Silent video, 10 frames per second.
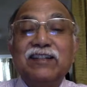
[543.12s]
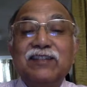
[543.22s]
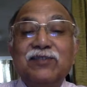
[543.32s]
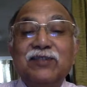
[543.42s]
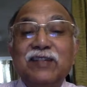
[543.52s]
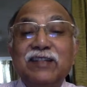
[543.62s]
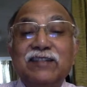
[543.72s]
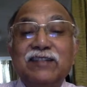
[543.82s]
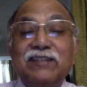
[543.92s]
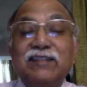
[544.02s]
told
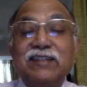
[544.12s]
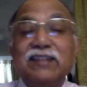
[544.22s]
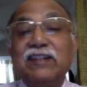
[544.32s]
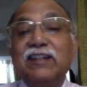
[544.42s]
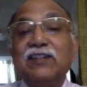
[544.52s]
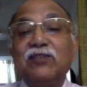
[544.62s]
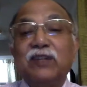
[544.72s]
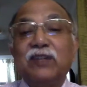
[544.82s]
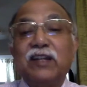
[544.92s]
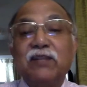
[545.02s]
us and signaled to
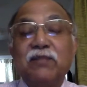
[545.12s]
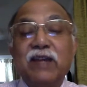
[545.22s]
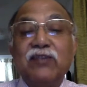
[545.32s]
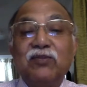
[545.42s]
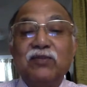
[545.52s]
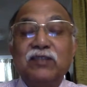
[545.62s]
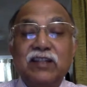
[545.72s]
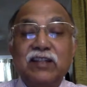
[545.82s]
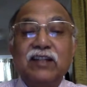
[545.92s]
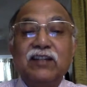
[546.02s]
another man who was
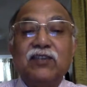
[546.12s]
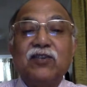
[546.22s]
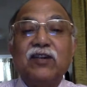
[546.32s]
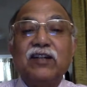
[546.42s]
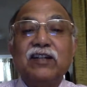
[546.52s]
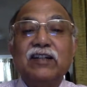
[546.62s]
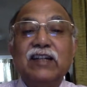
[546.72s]
sitting in the corner